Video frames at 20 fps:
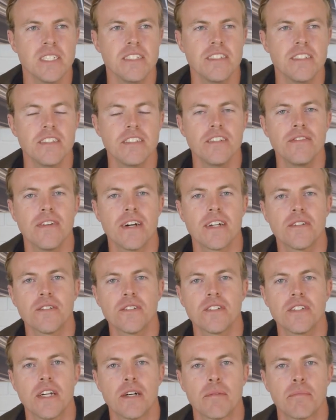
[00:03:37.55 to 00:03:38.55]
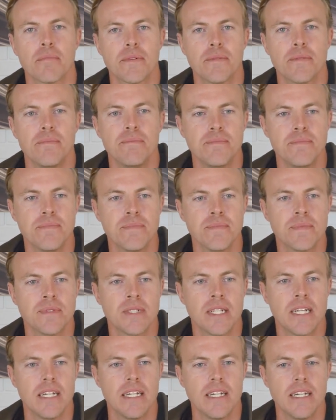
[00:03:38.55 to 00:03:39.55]
is the final step
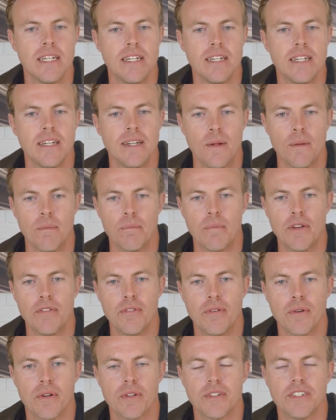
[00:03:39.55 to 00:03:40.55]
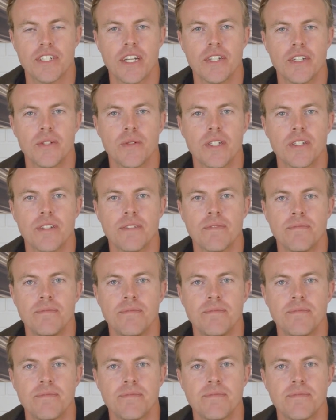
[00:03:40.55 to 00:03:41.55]
before genuine
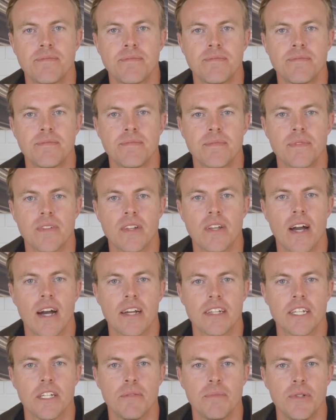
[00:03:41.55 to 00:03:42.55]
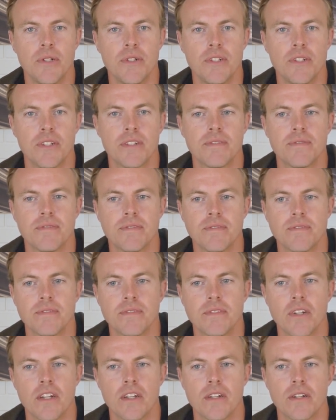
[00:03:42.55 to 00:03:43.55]
God communion
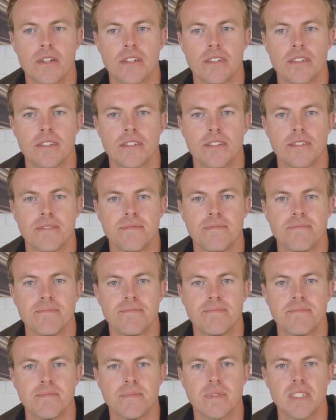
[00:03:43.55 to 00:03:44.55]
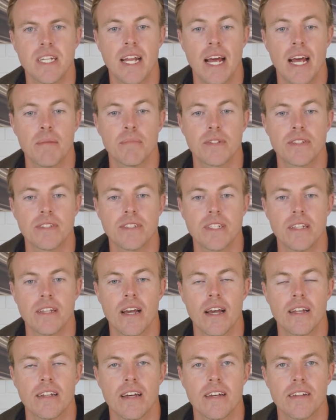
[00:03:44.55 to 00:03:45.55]
occurs. It happens in
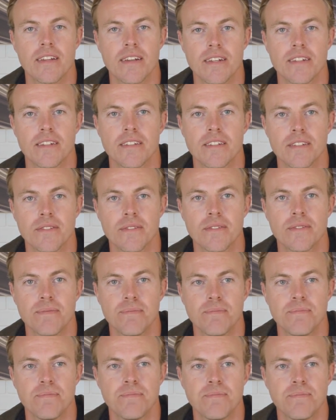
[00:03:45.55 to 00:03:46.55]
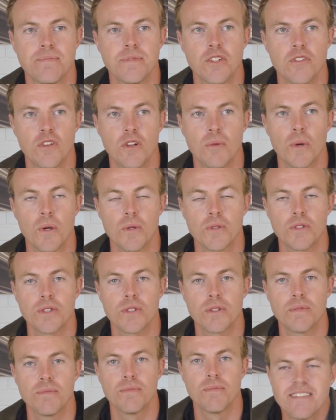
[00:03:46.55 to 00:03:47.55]
that nothingness for
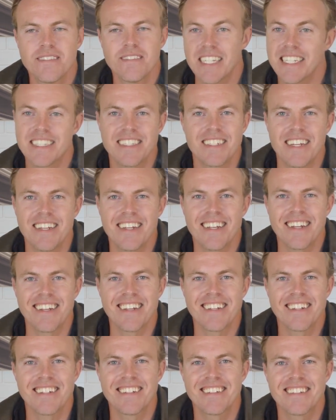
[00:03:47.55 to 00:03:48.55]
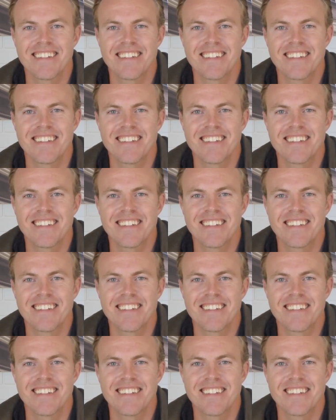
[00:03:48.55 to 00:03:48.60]
most. Exciting